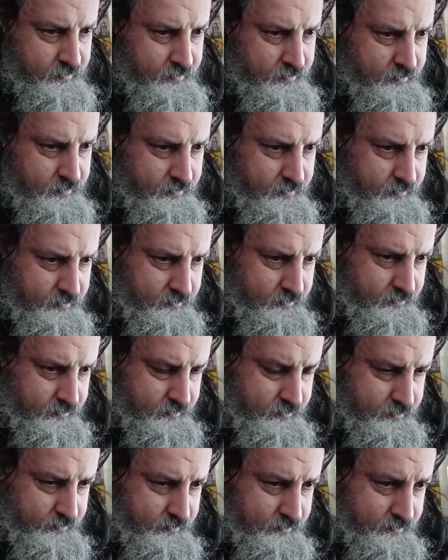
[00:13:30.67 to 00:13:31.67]

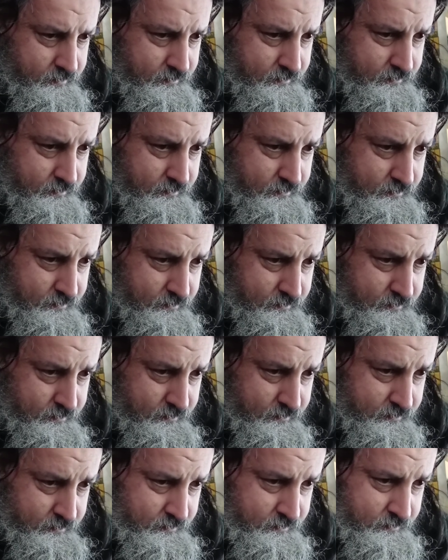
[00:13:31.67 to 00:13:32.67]

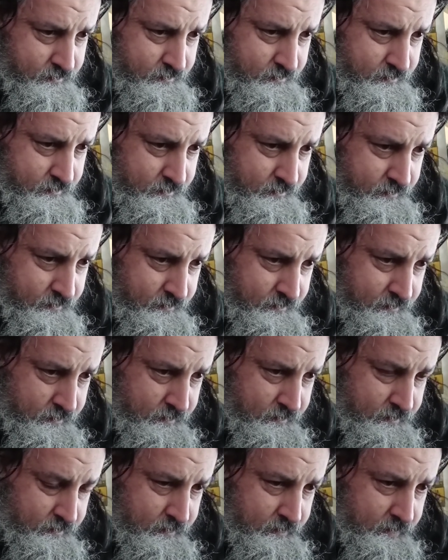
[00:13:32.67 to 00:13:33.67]

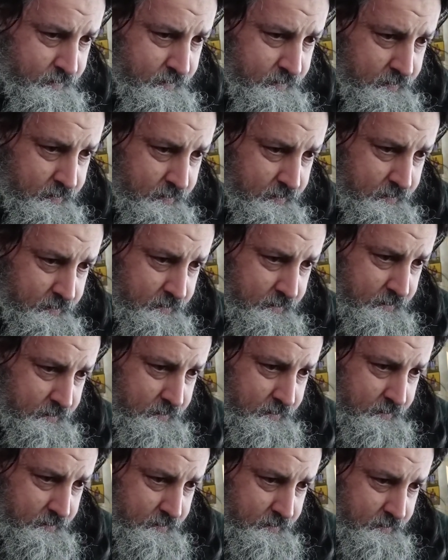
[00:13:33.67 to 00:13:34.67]

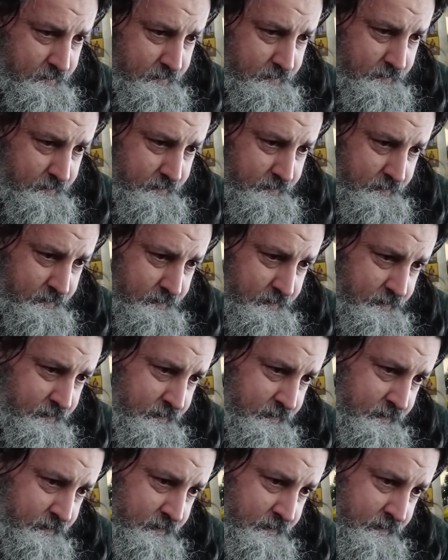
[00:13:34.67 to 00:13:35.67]

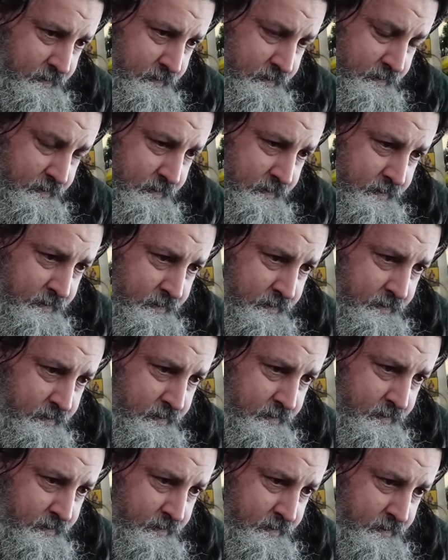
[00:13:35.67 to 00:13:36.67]

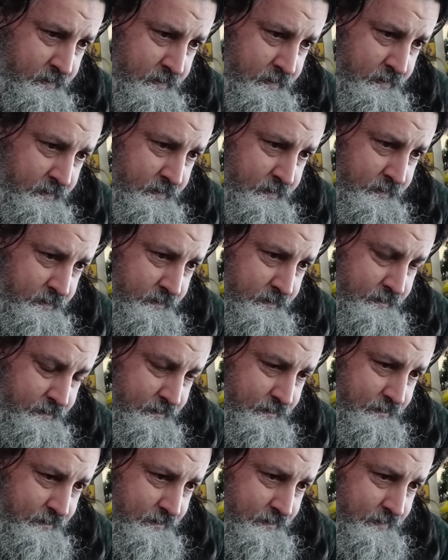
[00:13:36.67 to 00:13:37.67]

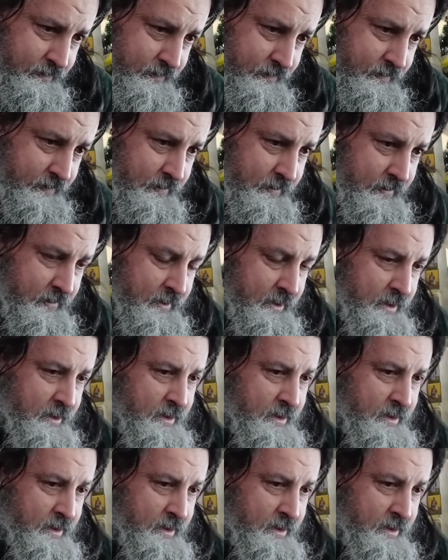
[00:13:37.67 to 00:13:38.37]
(silence)